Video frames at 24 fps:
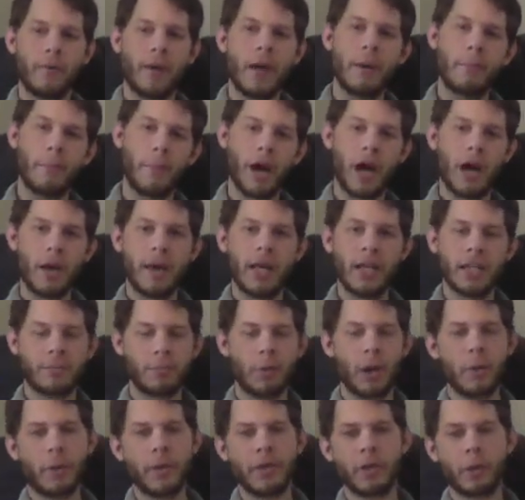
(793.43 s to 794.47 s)
It's
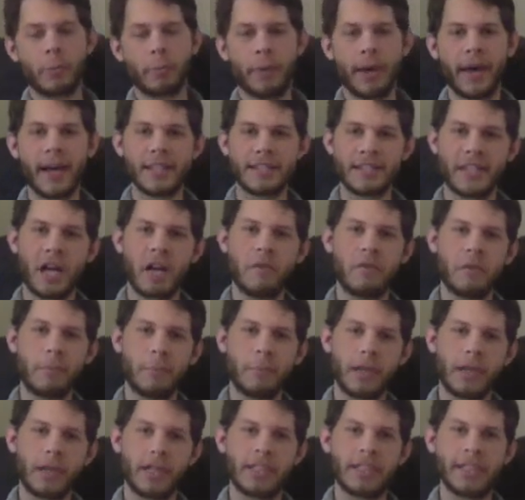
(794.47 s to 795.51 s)
probably a little past alpha
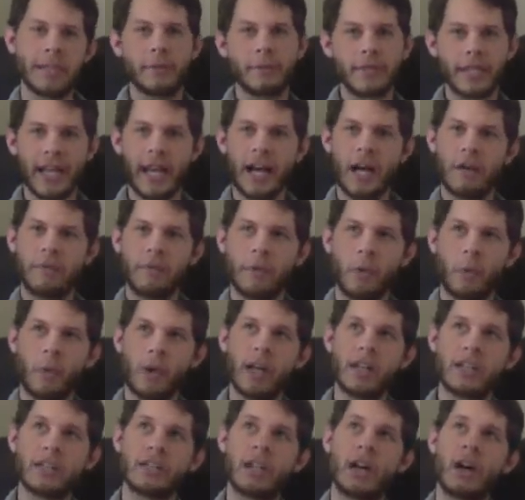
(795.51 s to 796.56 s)
because it was alpha when
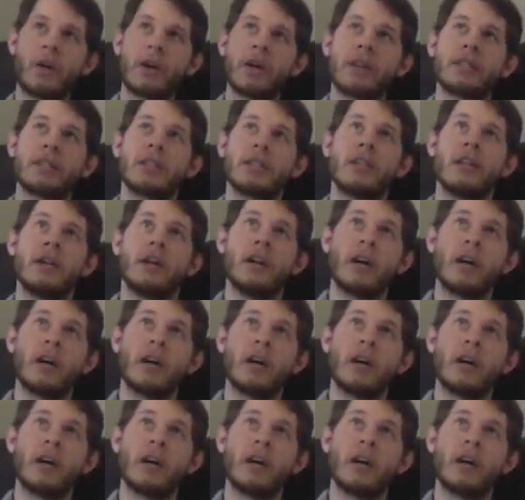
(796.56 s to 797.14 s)
I saw it